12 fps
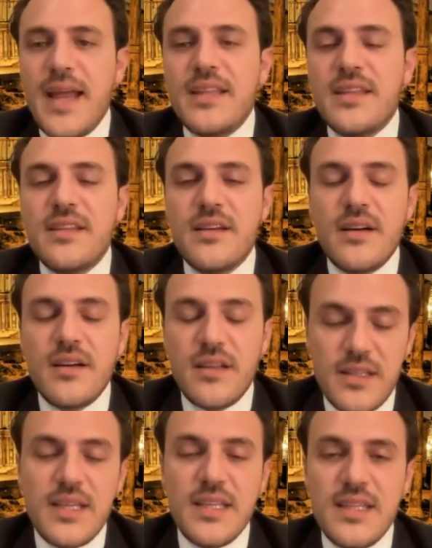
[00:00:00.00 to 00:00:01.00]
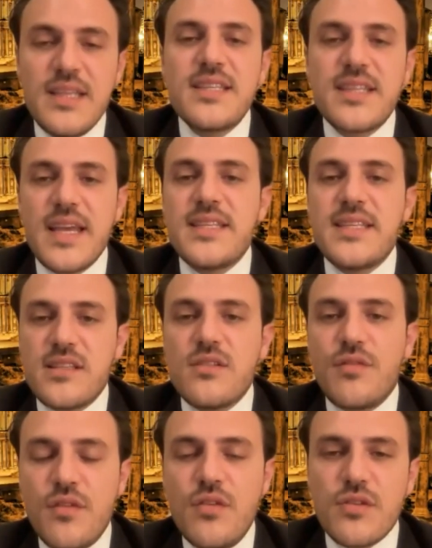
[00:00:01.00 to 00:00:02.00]
And uh, in these cases,
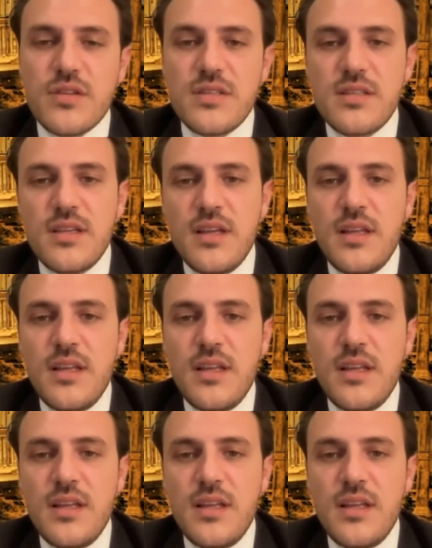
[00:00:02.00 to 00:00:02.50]
of course,